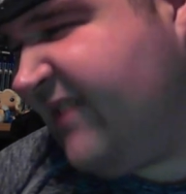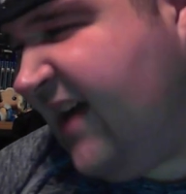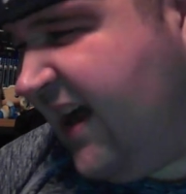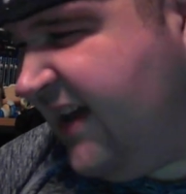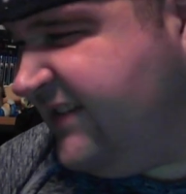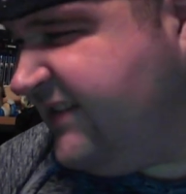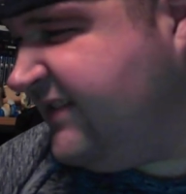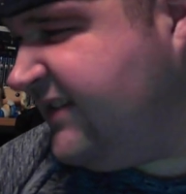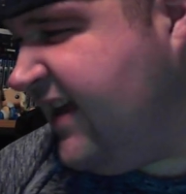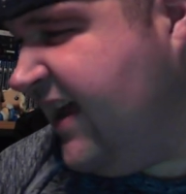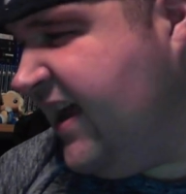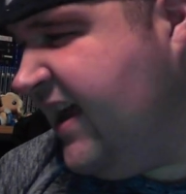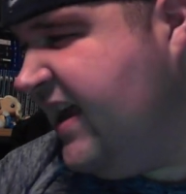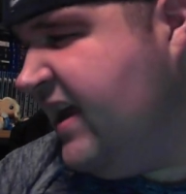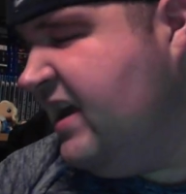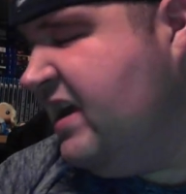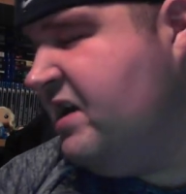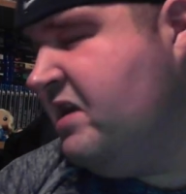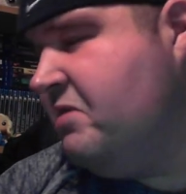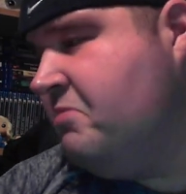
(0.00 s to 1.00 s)
I'd
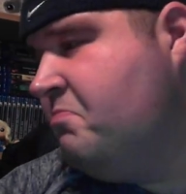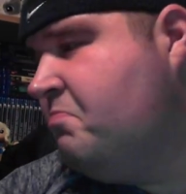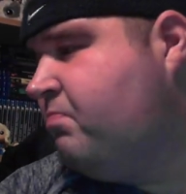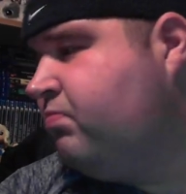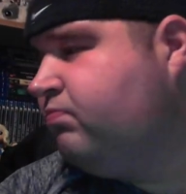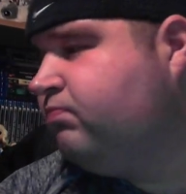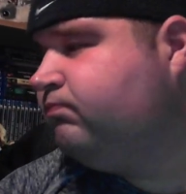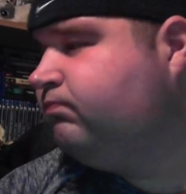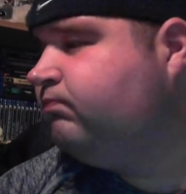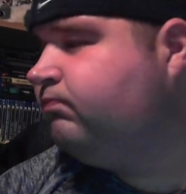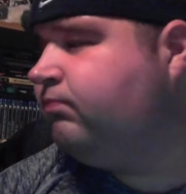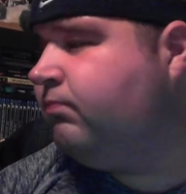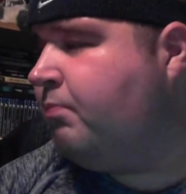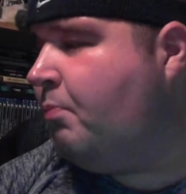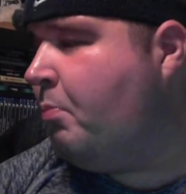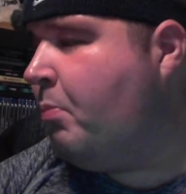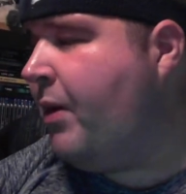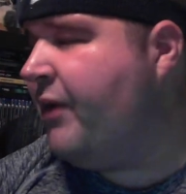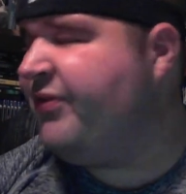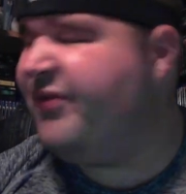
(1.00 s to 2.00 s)
say
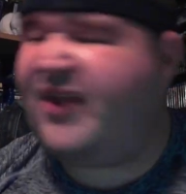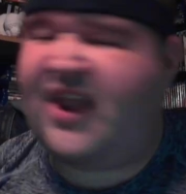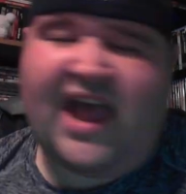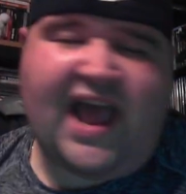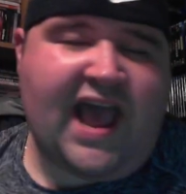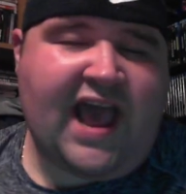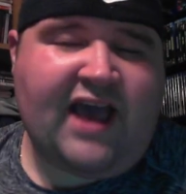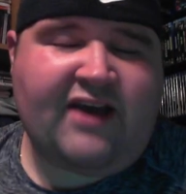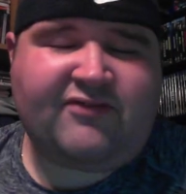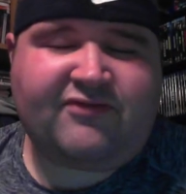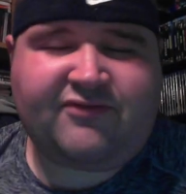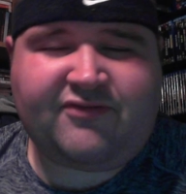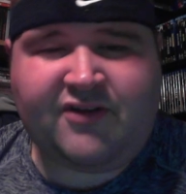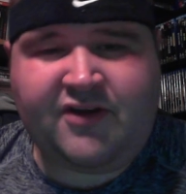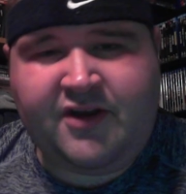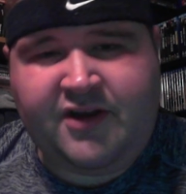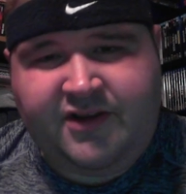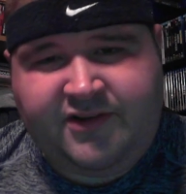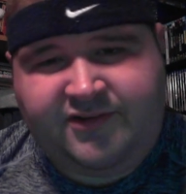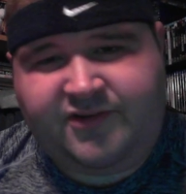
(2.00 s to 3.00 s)
month and a half,
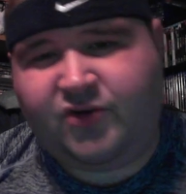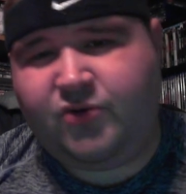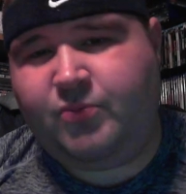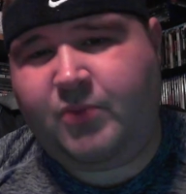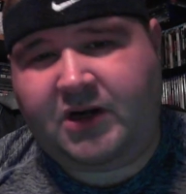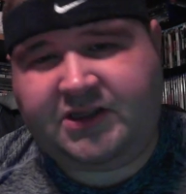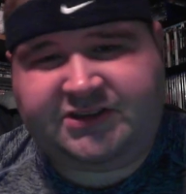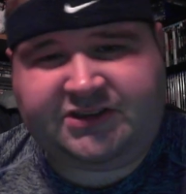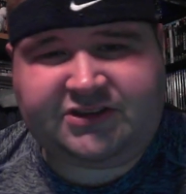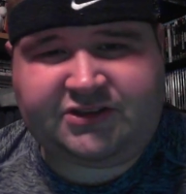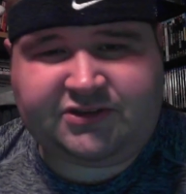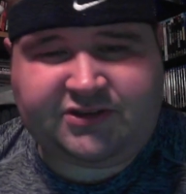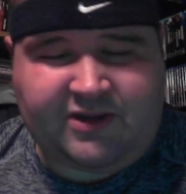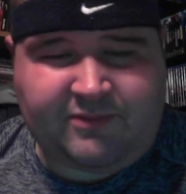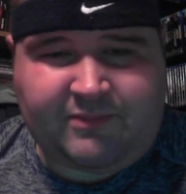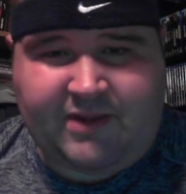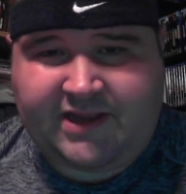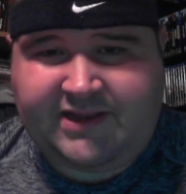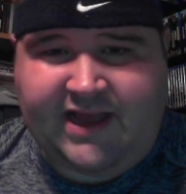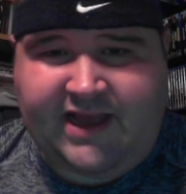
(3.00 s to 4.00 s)
2 months or
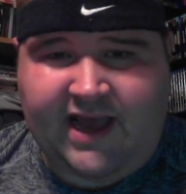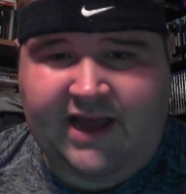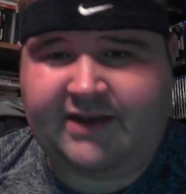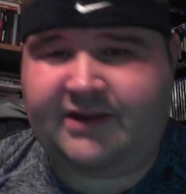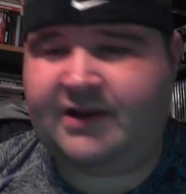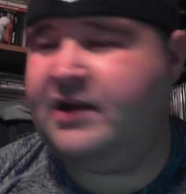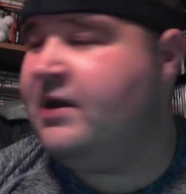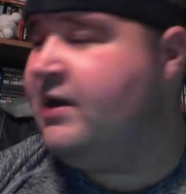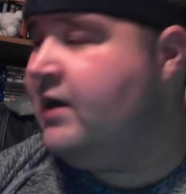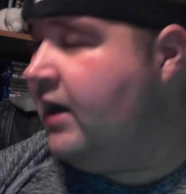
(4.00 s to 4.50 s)
something like that.